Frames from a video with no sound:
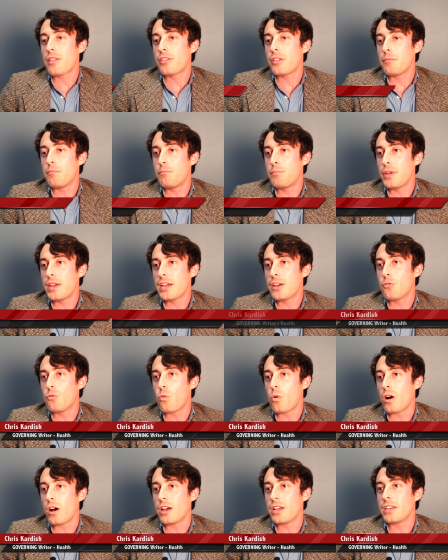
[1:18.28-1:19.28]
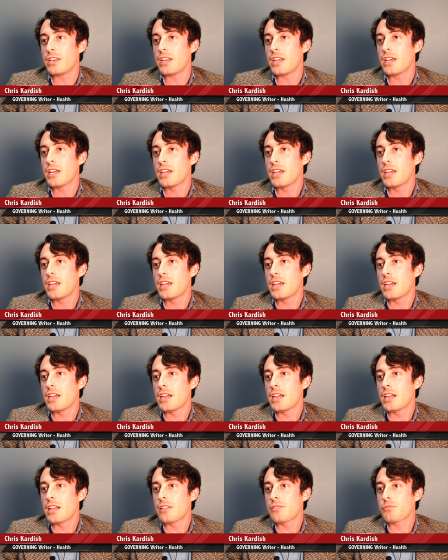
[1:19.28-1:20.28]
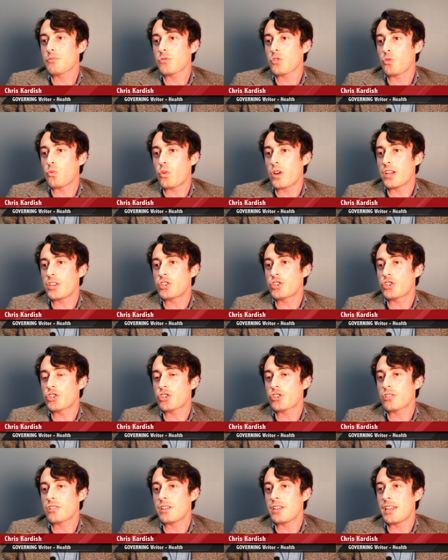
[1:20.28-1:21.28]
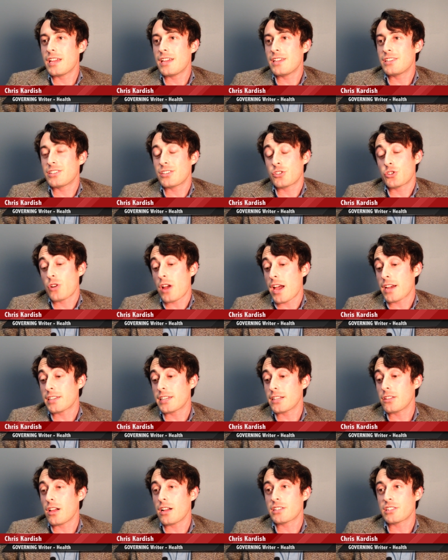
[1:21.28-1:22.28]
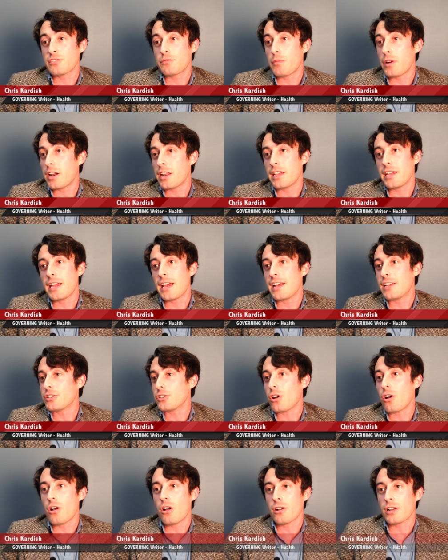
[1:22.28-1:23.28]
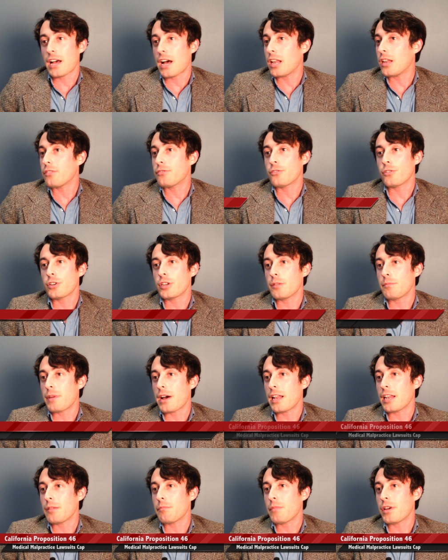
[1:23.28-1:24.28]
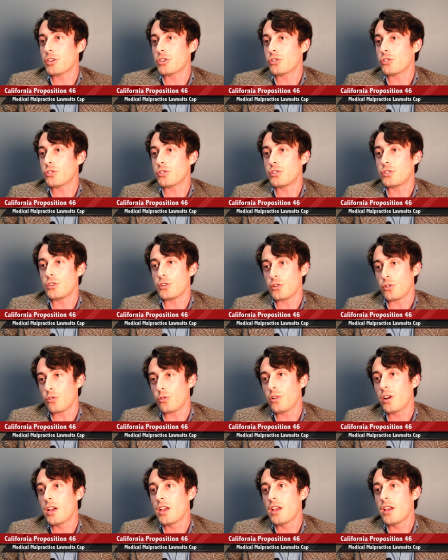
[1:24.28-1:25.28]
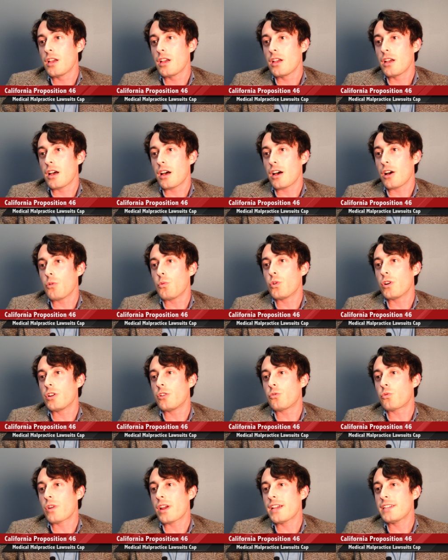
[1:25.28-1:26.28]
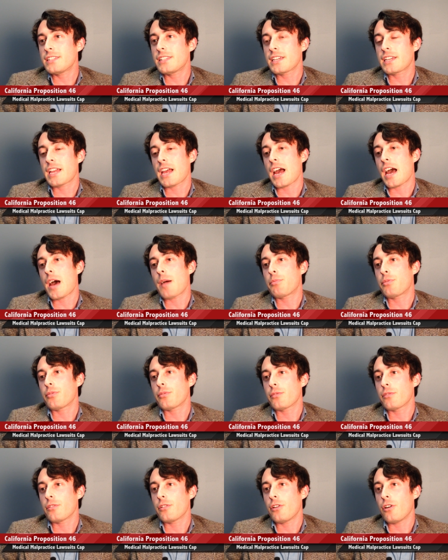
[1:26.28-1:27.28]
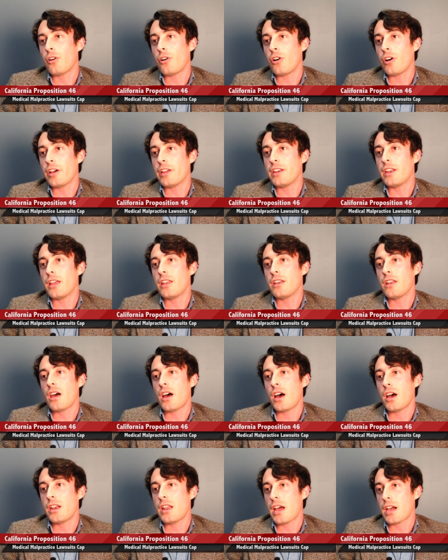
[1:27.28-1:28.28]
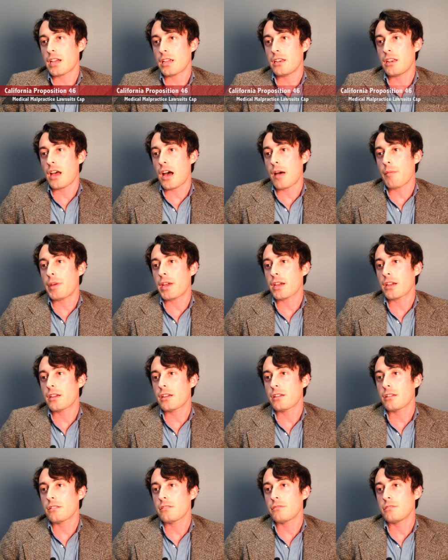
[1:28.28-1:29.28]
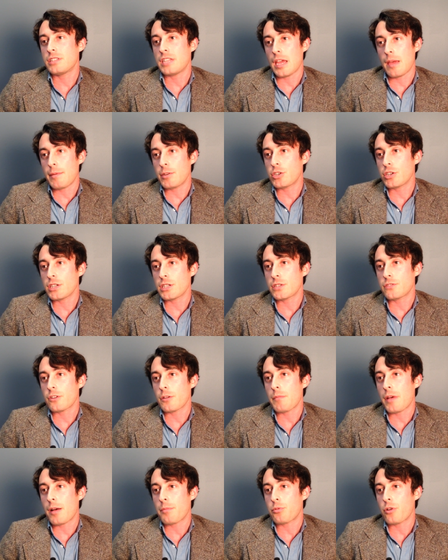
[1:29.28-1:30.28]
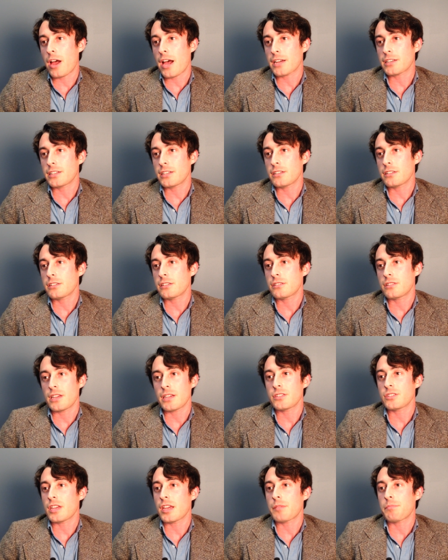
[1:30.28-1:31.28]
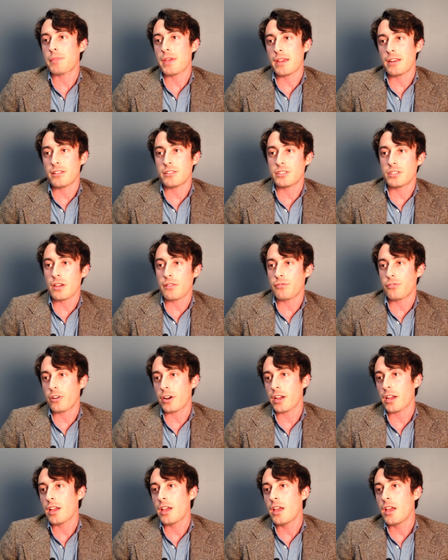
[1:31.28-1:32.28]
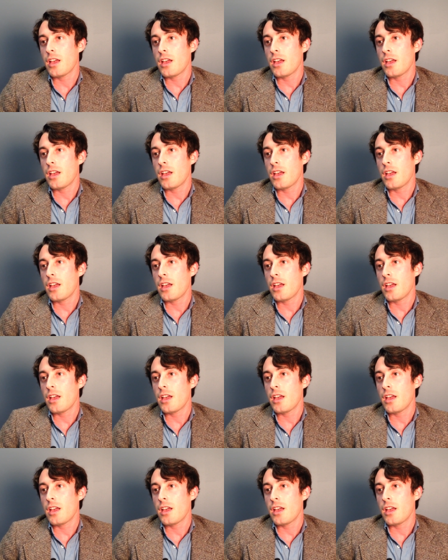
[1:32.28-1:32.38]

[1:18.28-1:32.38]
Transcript: The big one, which is attracting lots of money, as all California ballot measures do, uh, would raise the cap on non economic damages from malpractice, things like pain and suffering,